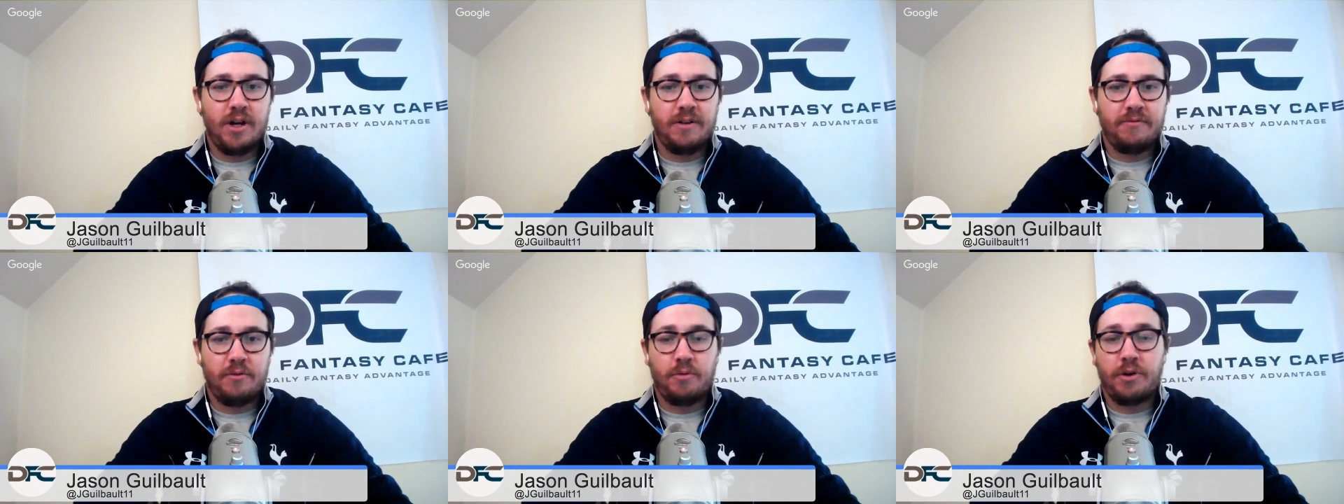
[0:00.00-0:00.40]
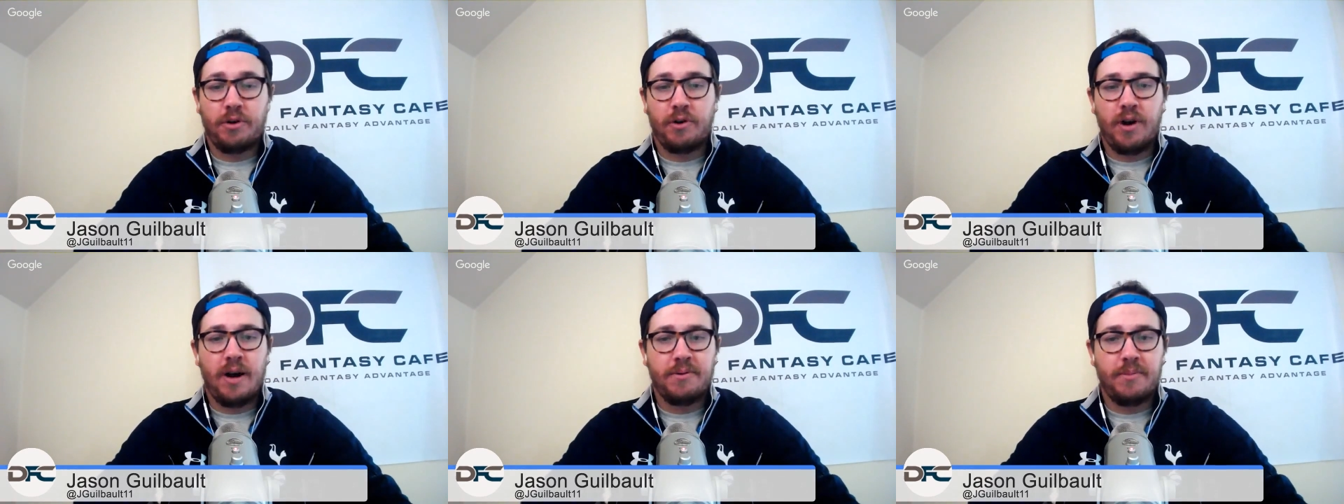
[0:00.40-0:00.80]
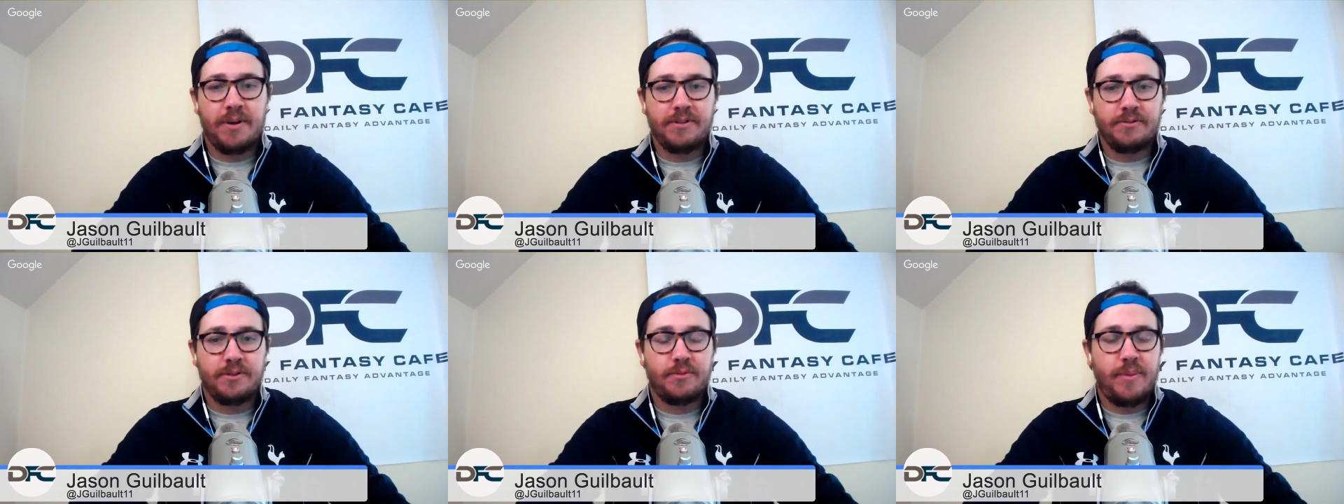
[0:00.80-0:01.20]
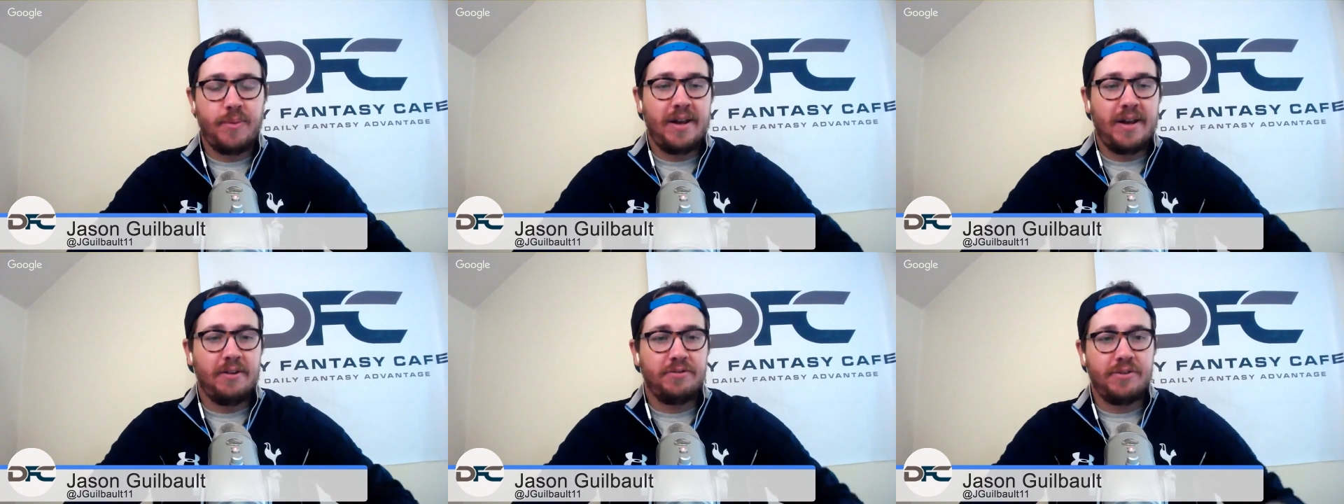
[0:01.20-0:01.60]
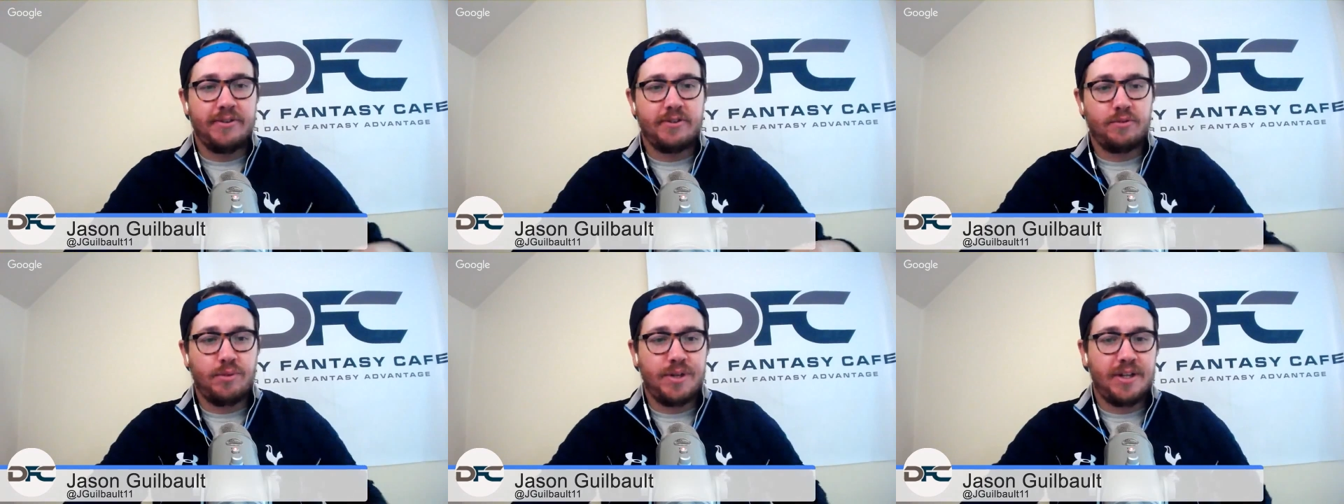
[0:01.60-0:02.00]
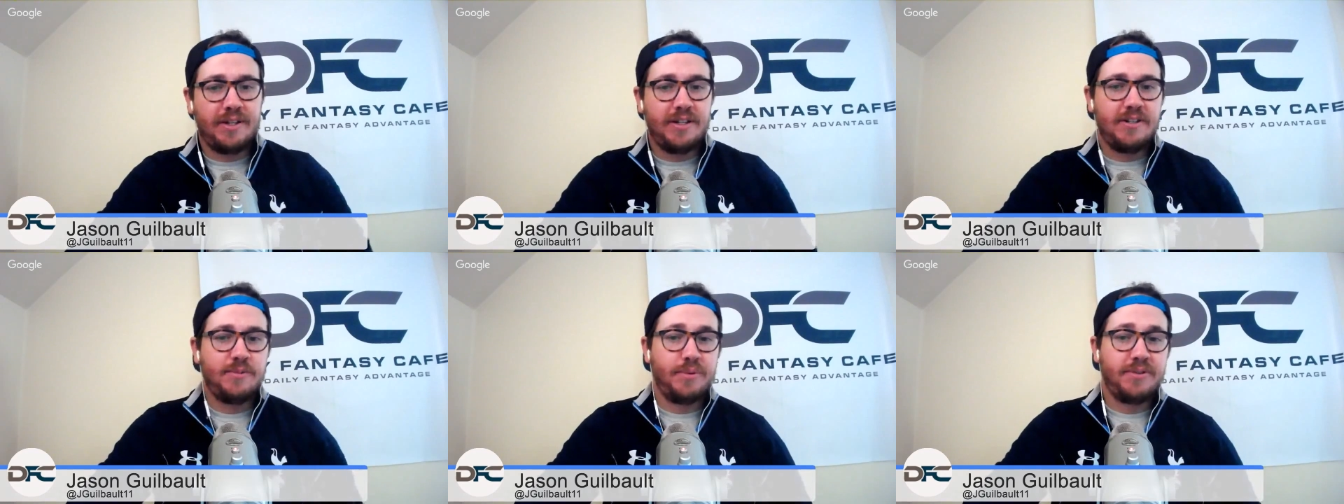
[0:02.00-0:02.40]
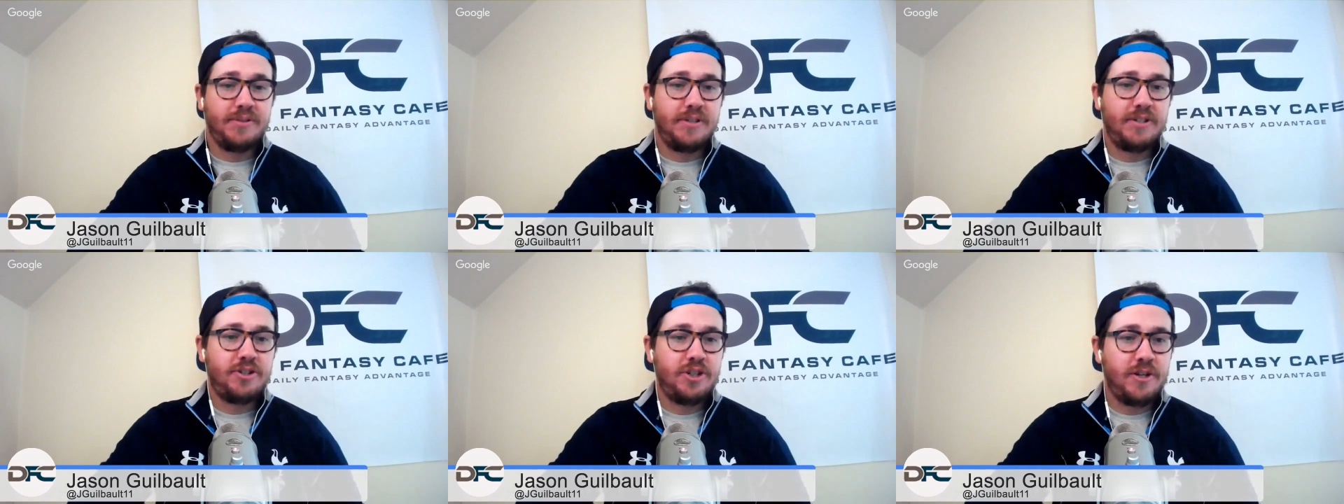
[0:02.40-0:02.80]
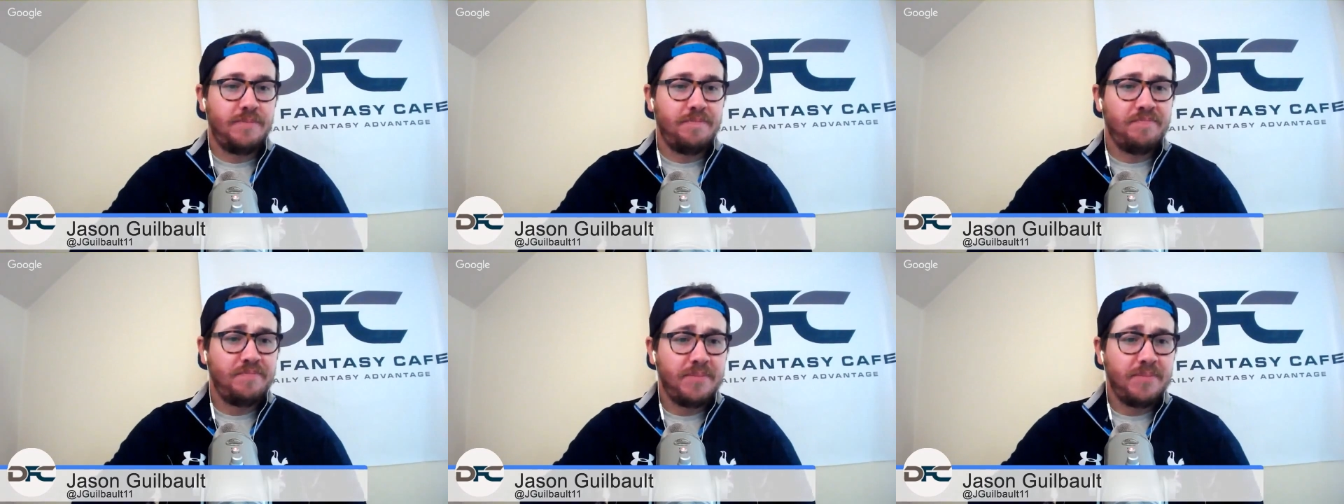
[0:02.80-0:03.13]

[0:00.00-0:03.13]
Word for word: for what our optimizer spat out this week at each position,